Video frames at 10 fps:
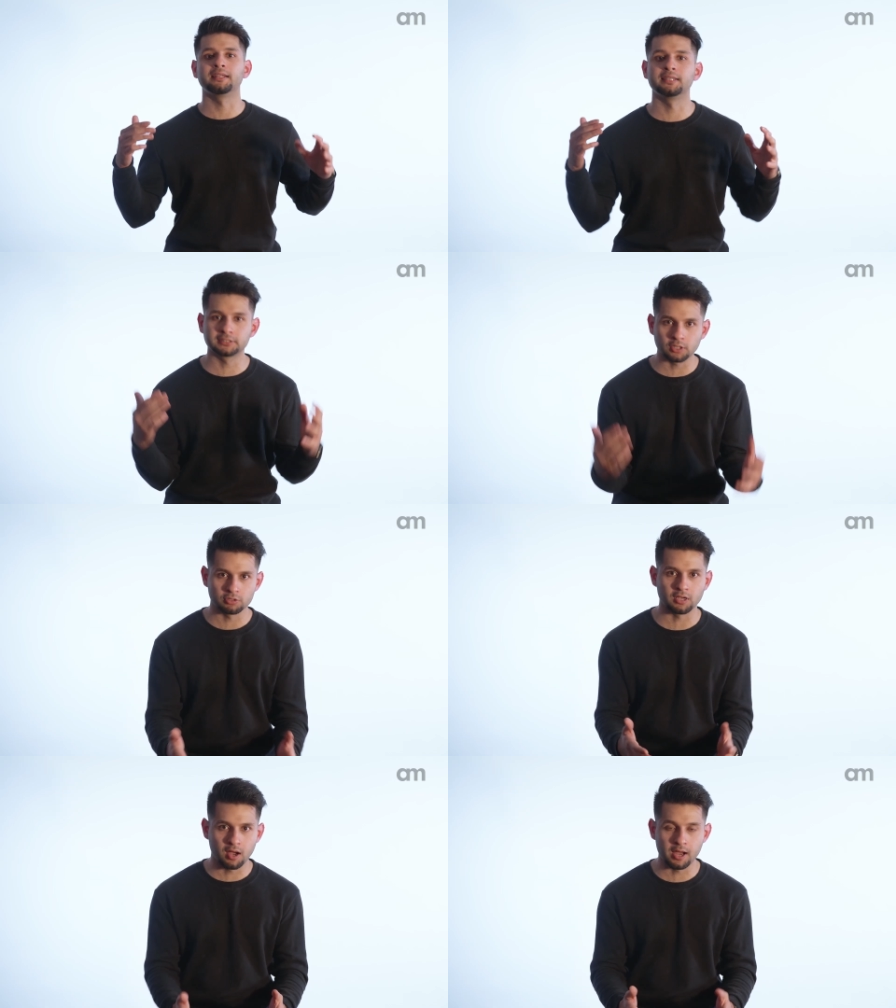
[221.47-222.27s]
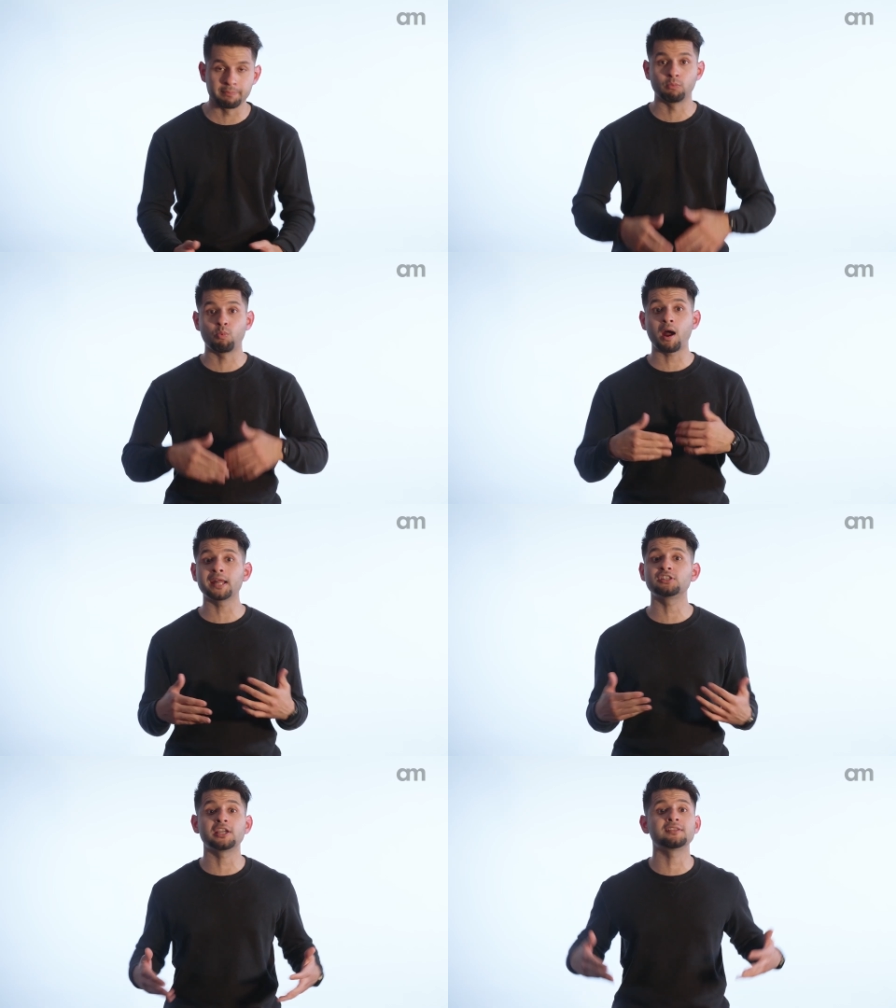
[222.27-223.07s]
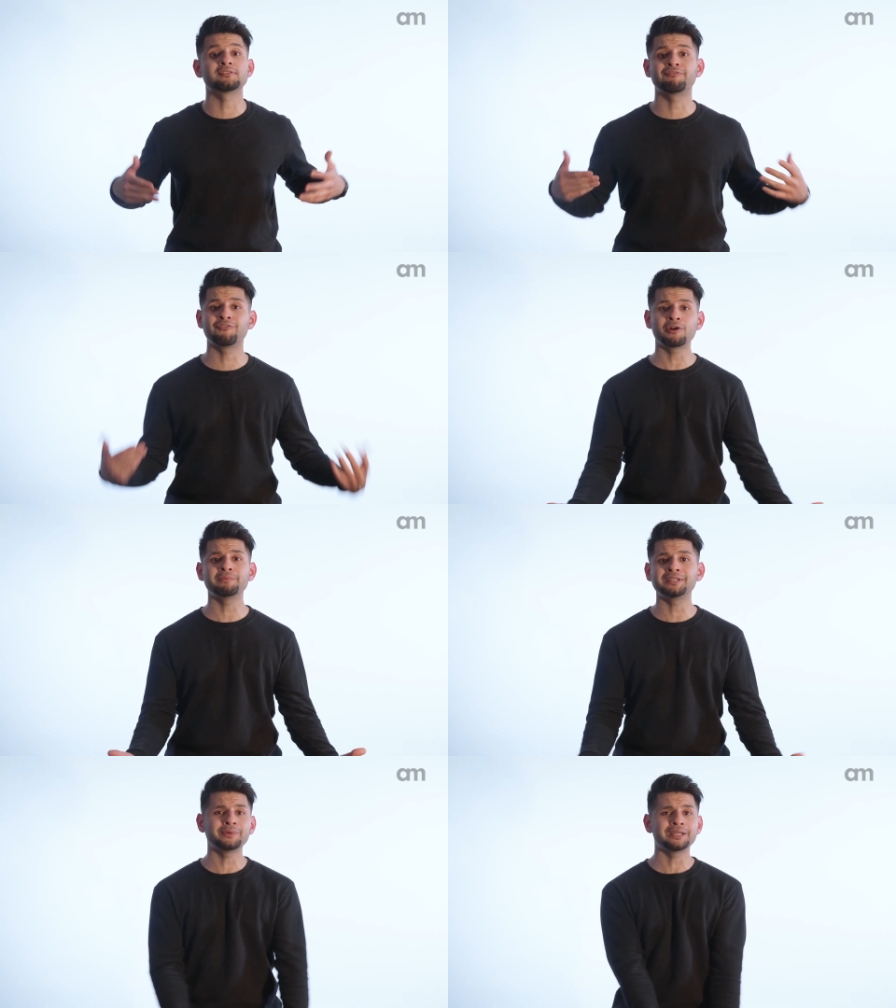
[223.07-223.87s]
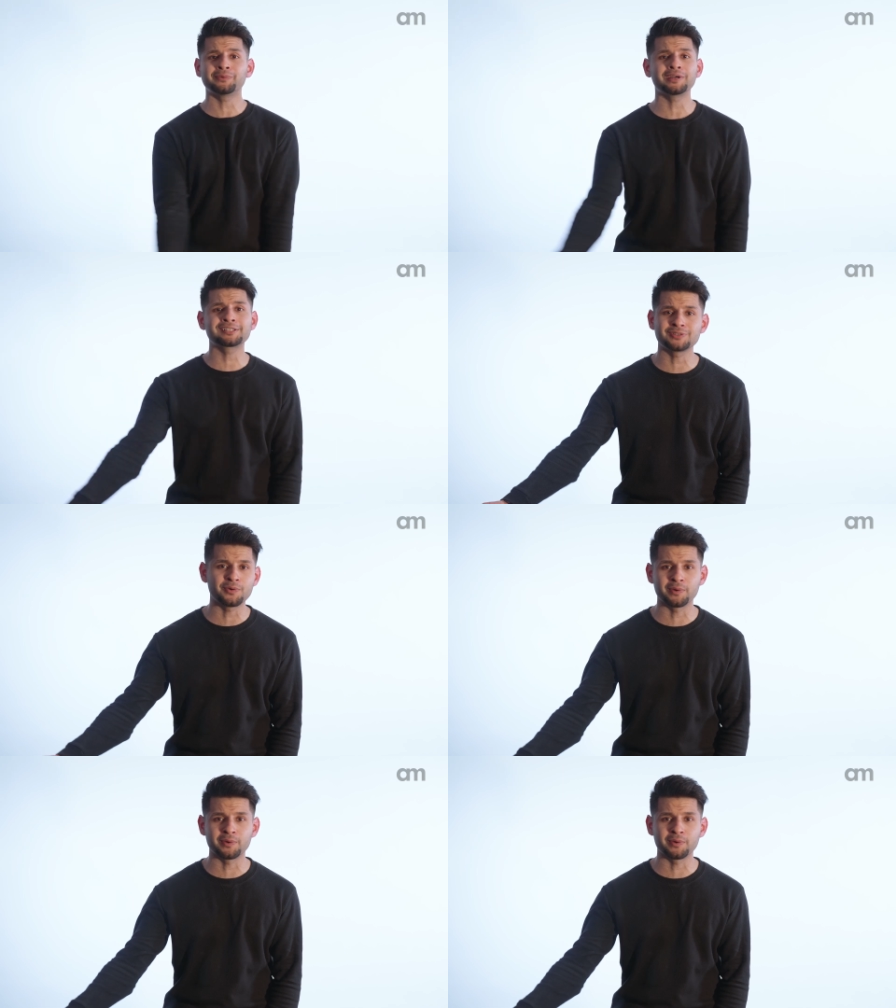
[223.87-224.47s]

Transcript: The list goes on, but why change the formula when it works so